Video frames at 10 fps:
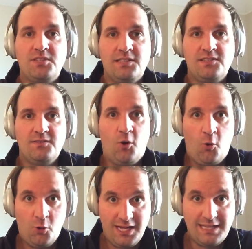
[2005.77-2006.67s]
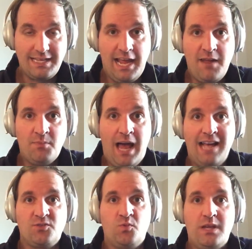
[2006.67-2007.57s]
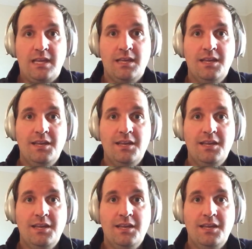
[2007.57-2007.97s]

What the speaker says: since early in the game last week,